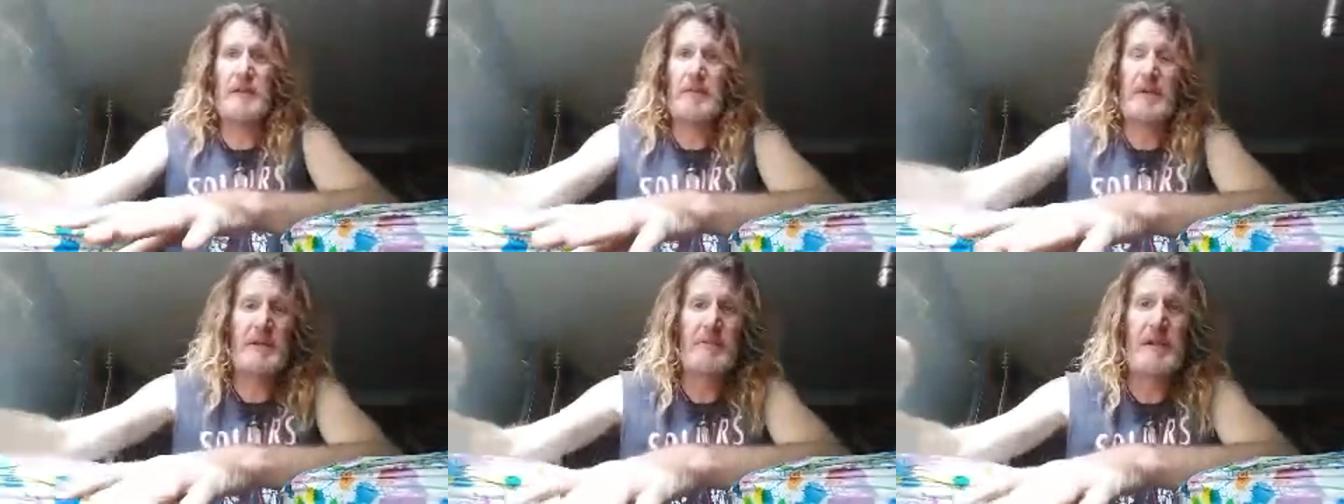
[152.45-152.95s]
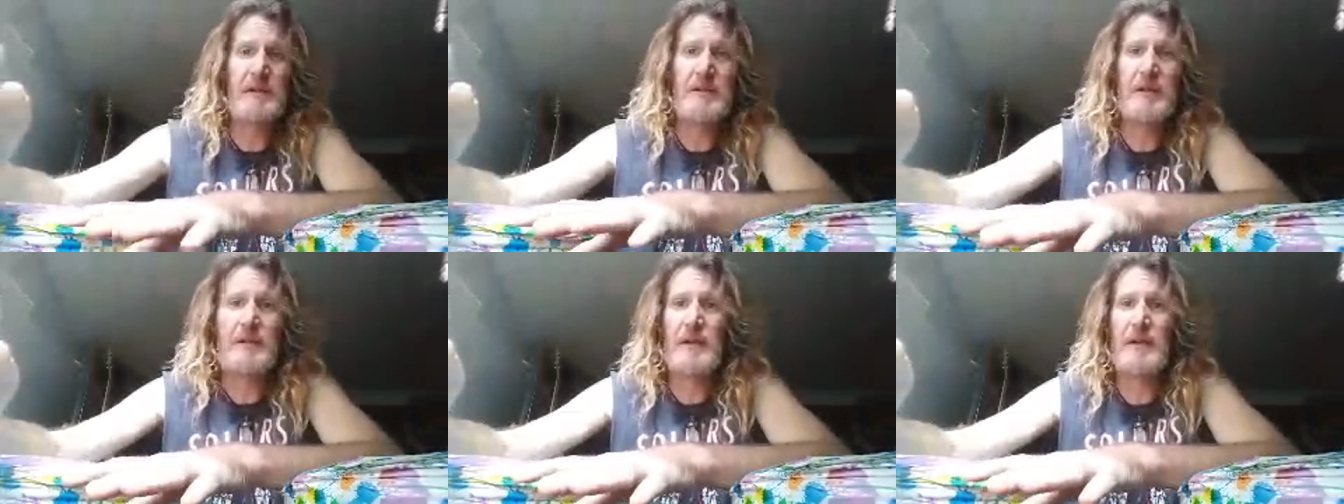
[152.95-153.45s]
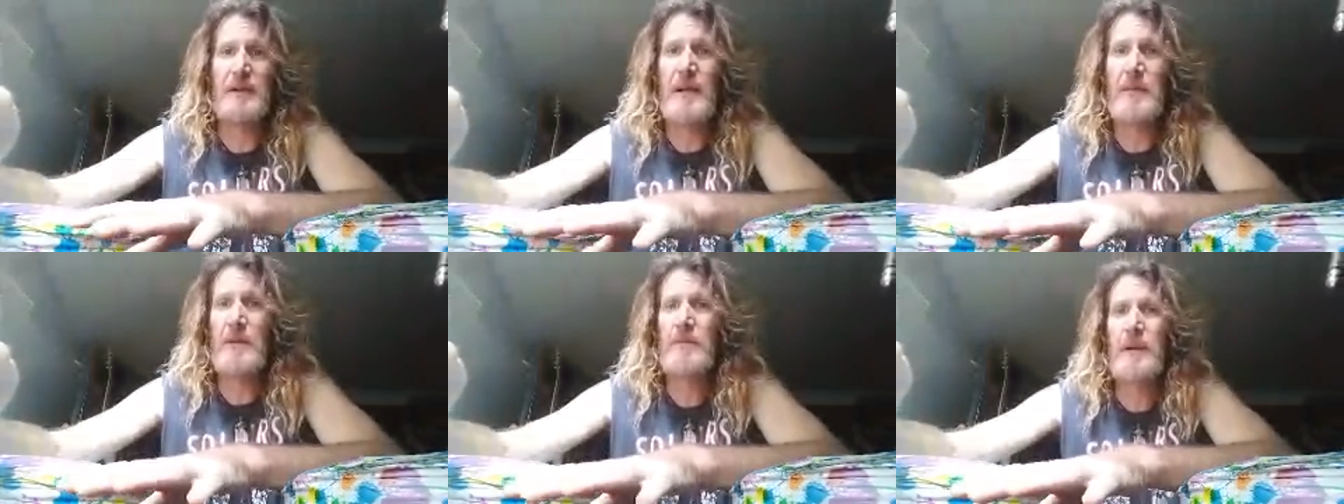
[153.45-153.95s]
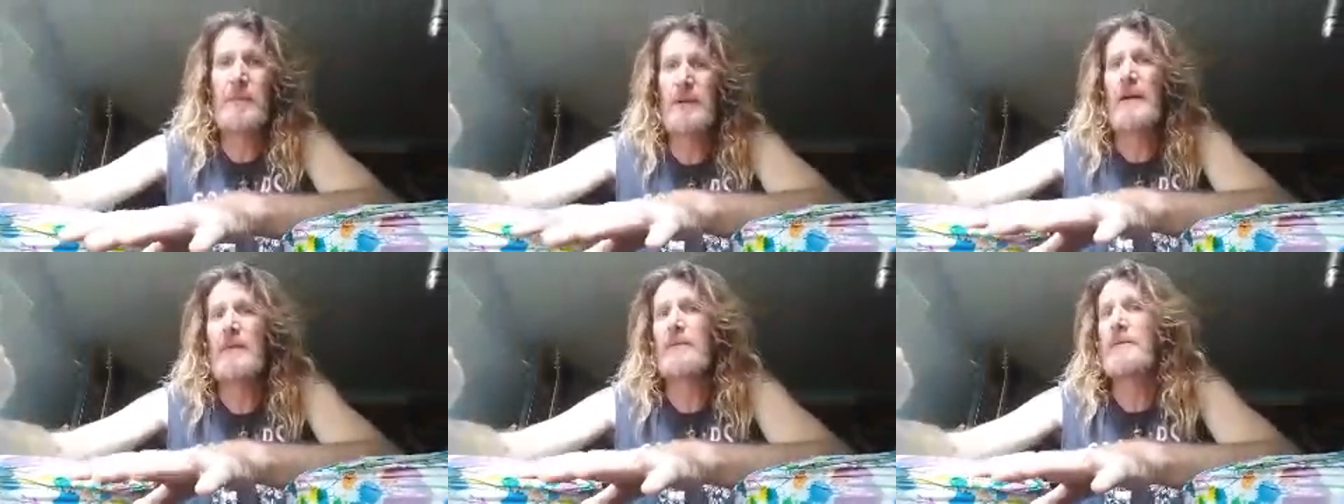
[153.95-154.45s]
especially the Atomic
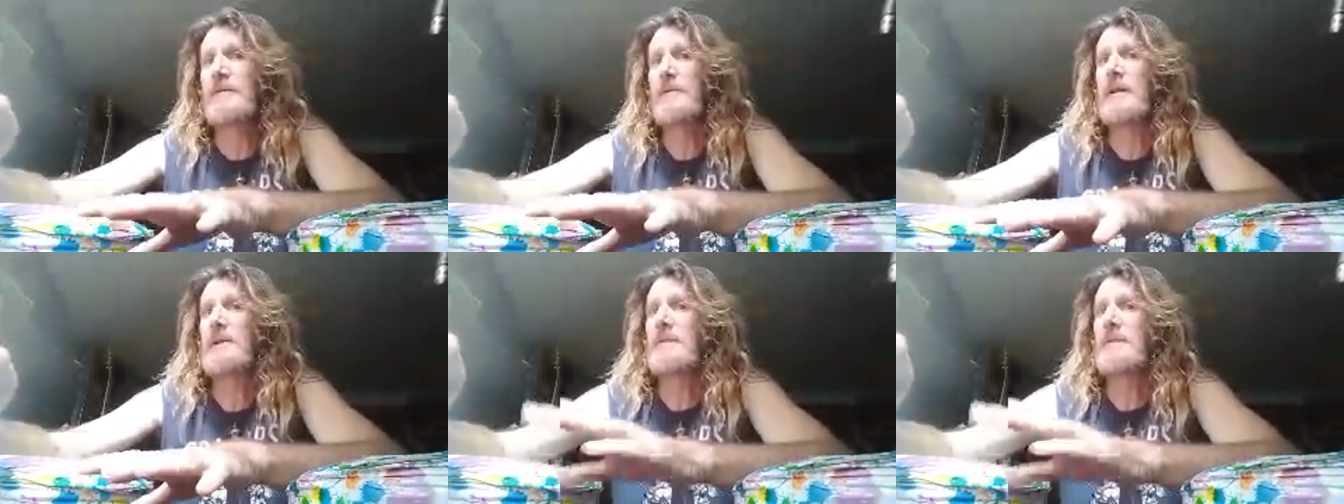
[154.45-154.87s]
Pumpkin. That was too much for me.